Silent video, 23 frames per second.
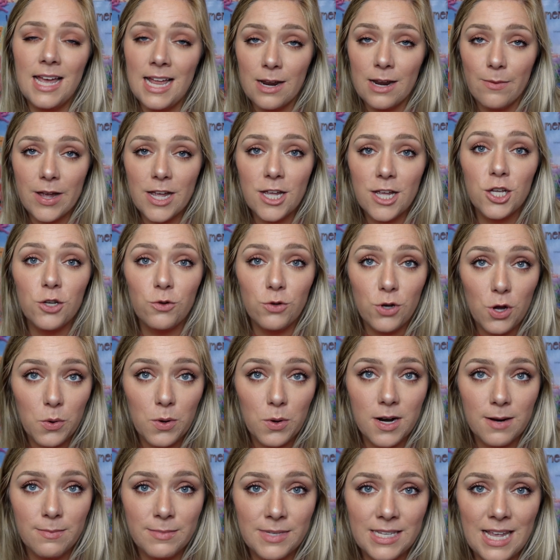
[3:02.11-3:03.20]
Anyway, you know
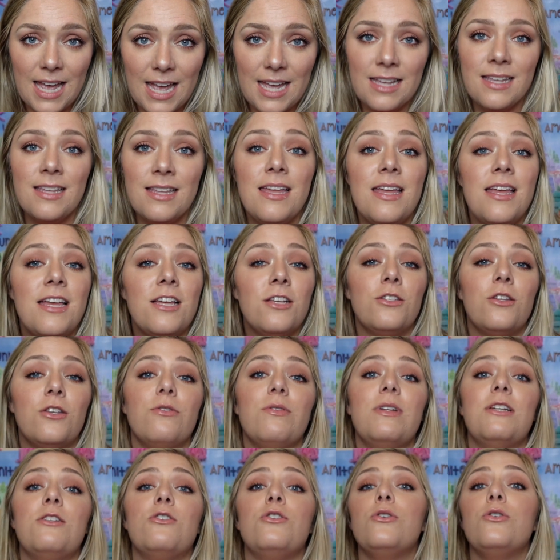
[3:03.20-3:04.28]
what I'm saying. So
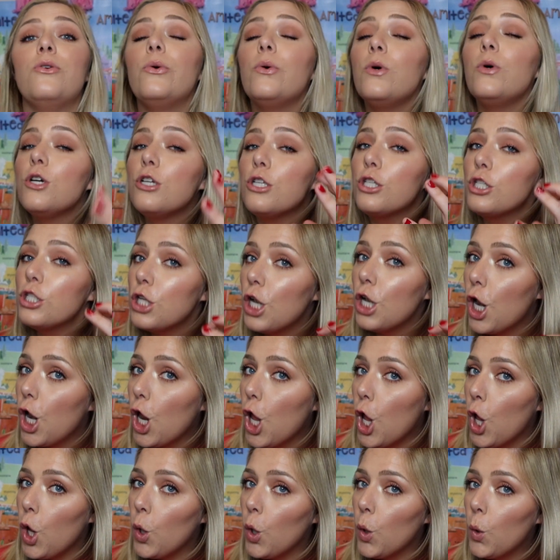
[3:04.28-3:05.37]
you need to
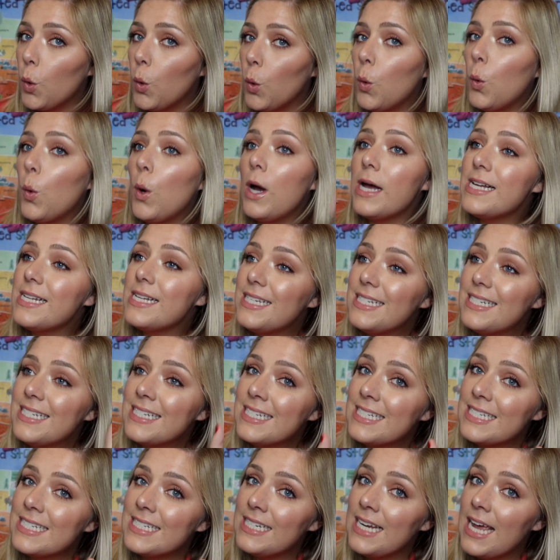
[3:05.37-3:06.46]
slow
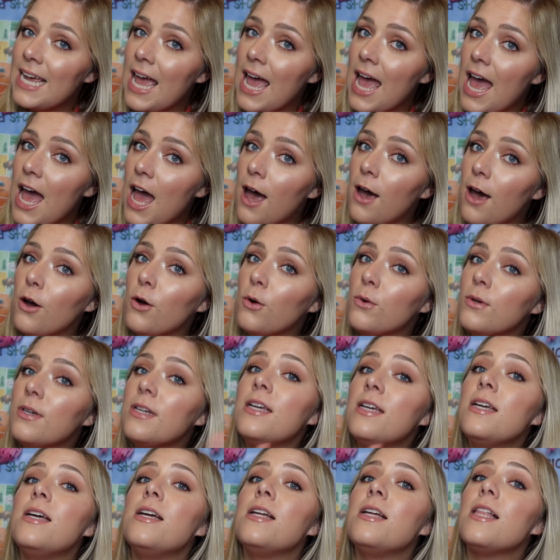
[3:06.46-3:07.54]
down.
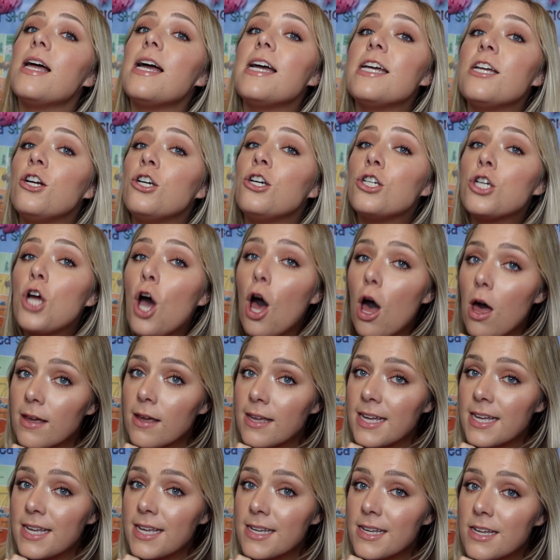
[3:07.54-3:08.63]
Like you're
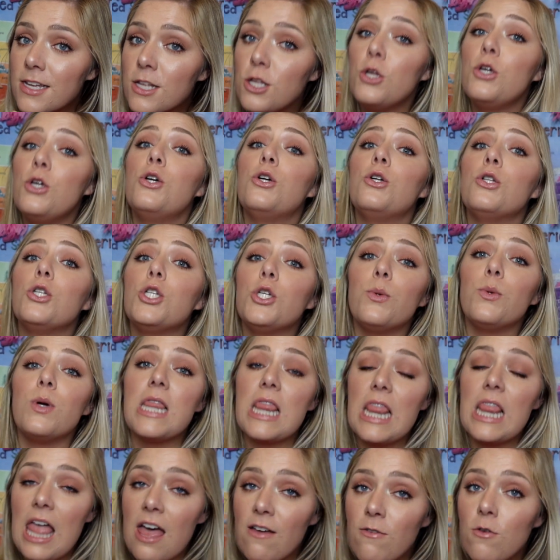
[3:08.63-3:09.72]
talking to a
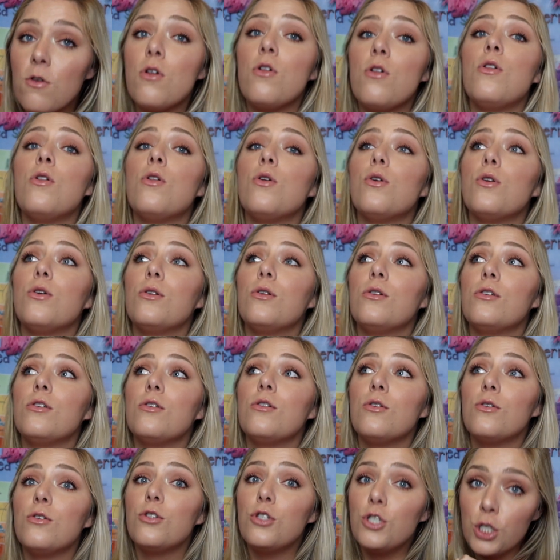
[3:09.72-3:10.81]
level
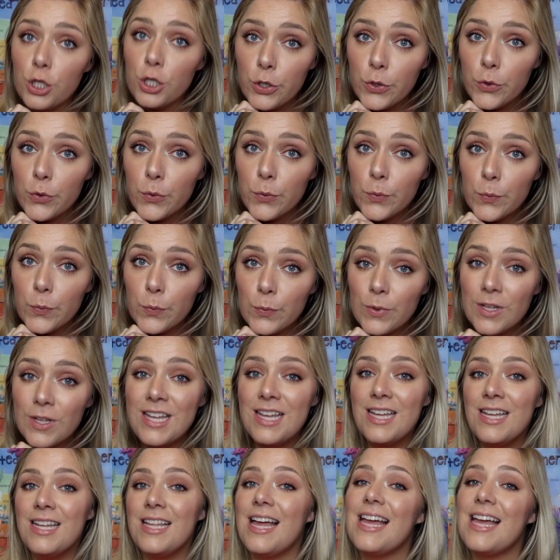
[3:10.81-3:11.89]
2.
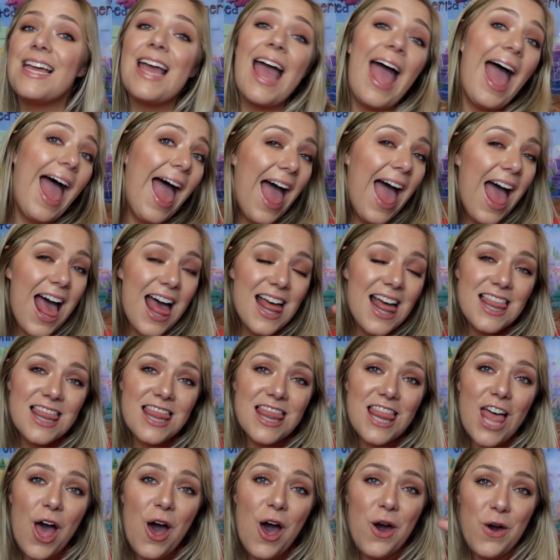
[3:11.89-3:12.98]
Like,
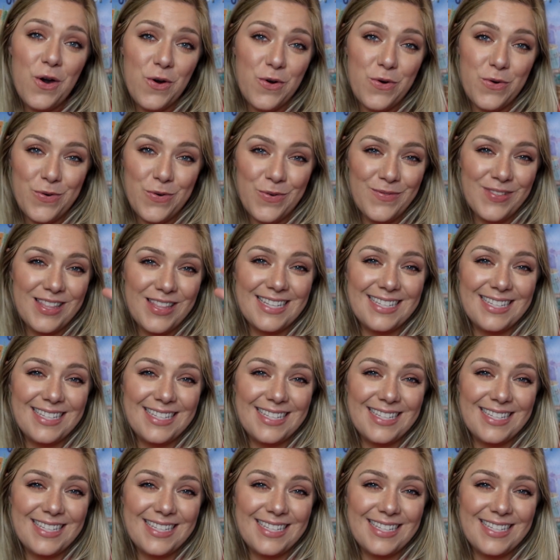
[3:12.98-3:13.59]
hello.